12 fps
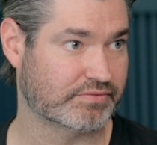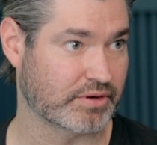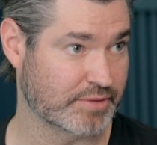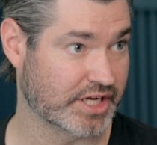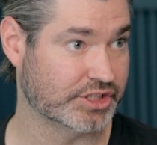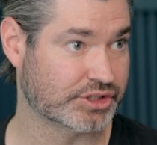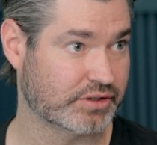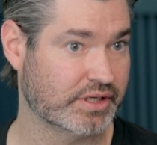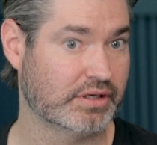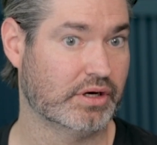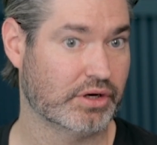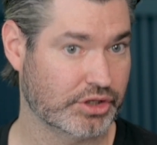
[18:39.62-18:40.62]
from an
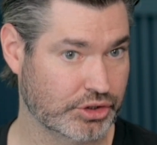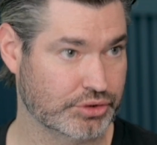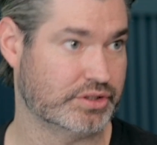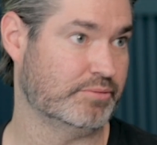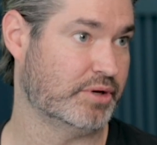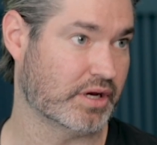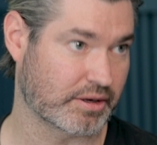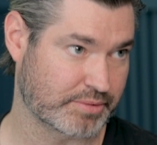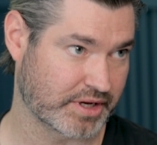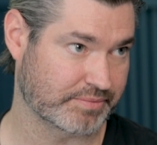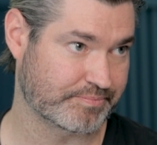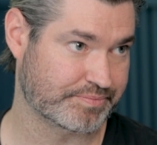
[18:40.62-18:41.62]
injury using
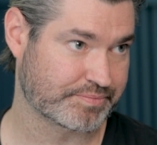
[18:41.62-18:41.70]
PRP.